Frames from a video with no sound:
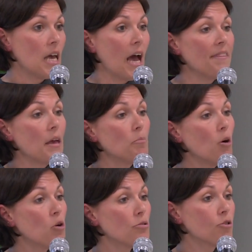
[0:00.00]
and they
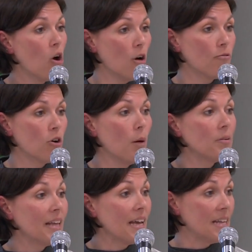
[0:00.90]
both offer a
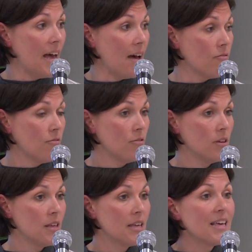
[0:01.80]
Plan F,
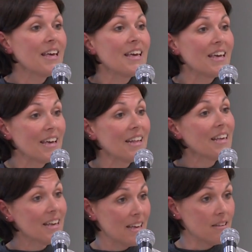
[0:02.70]
it
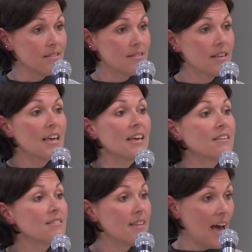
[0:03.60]
is
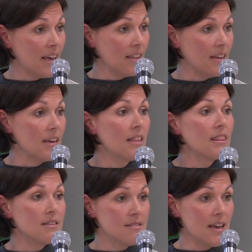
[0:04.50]
exactly
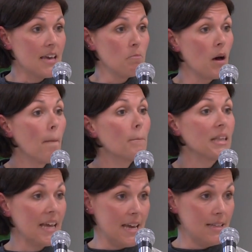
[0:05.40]
the same
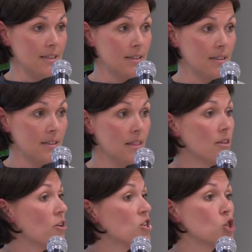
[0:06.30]
plan.
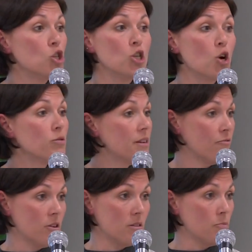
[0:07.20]
There is no
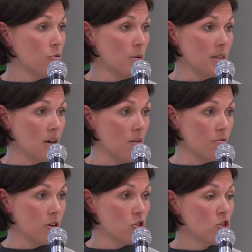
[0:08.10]
difference between the
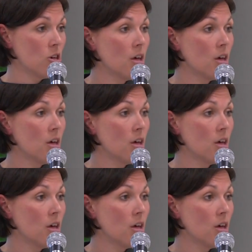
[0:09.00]
coverage